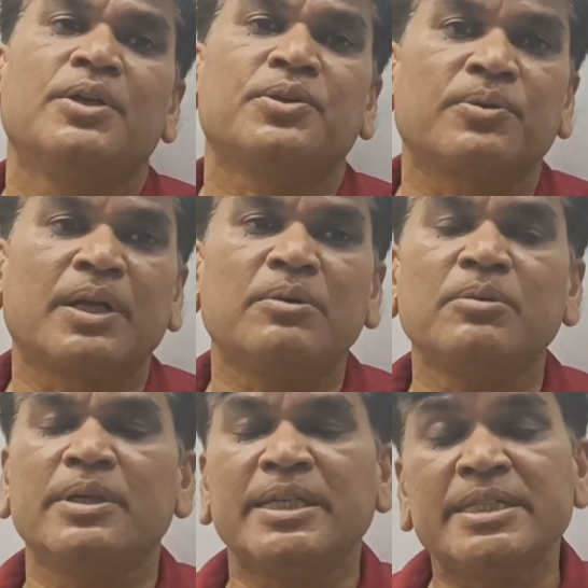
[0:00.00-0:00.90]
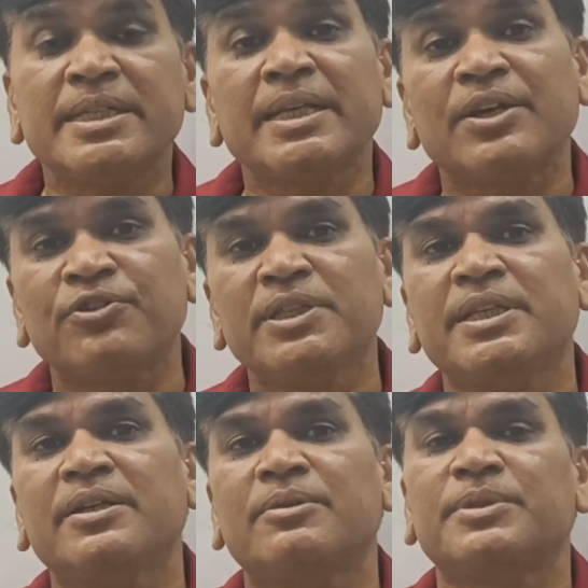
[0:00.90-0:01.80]
to know each and
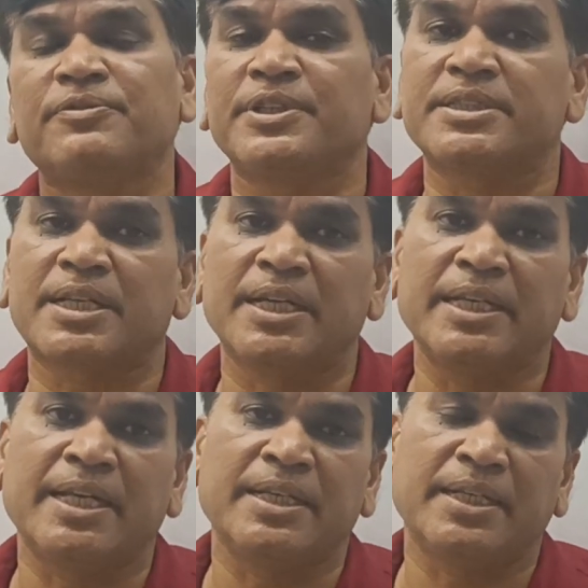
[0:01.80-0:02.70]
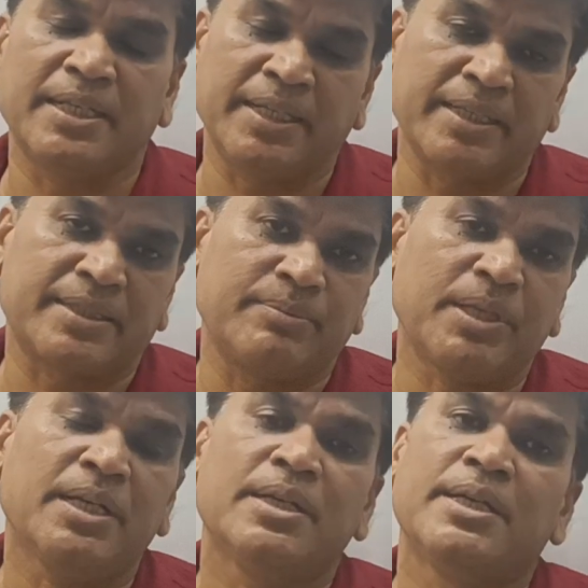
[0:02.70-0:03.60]
everything of the Fisher ideal index
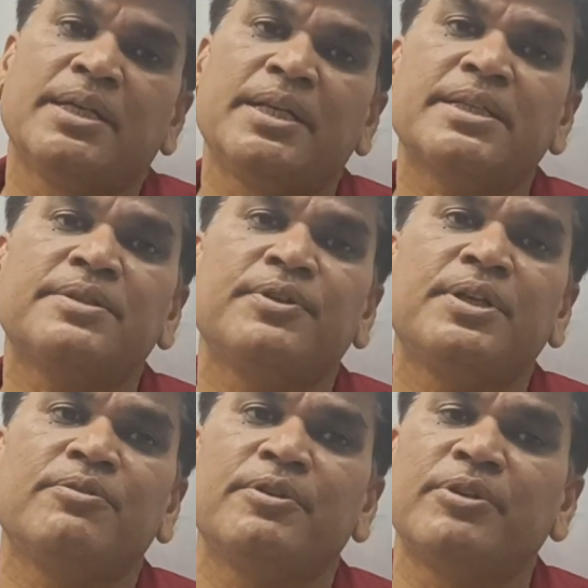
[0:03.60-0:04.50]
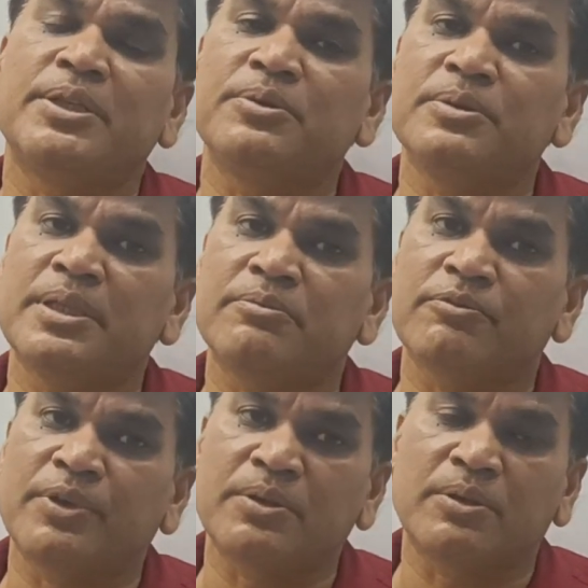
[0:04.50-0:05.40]
number. In next video we will do that
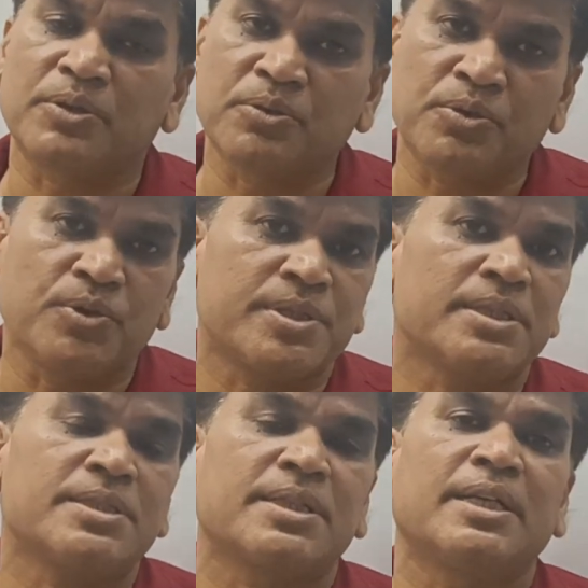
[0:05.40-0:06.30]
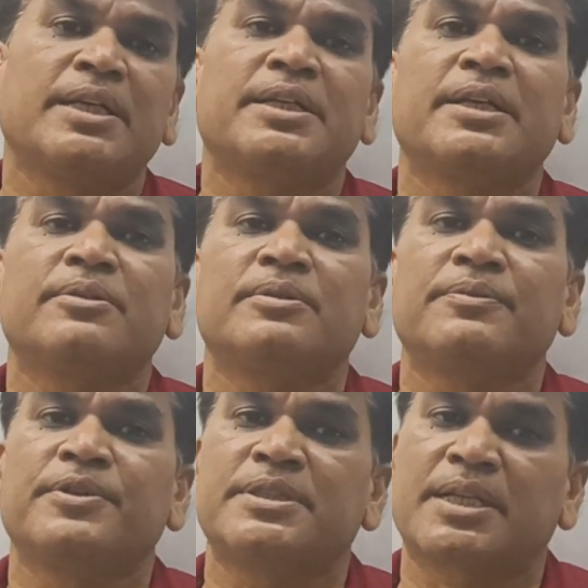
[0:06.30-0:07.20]
1 or 2 questions related to the
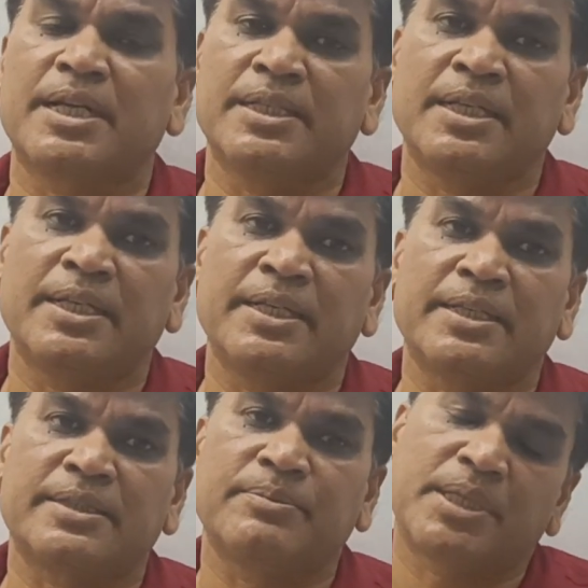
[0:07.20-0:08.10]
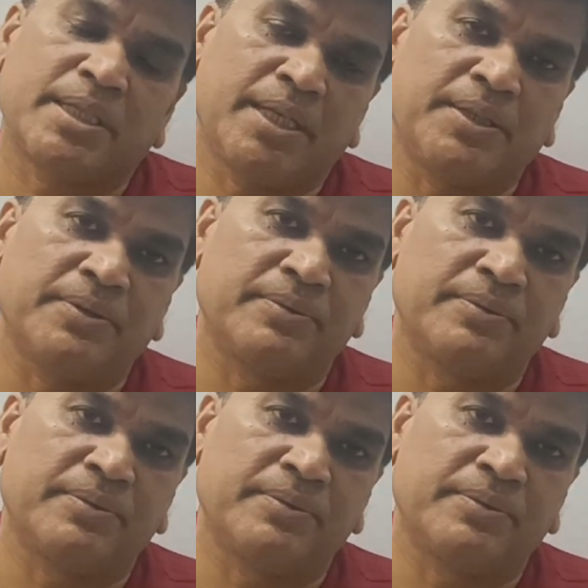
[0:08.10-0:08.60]
Fisher ideal index number. Thank you.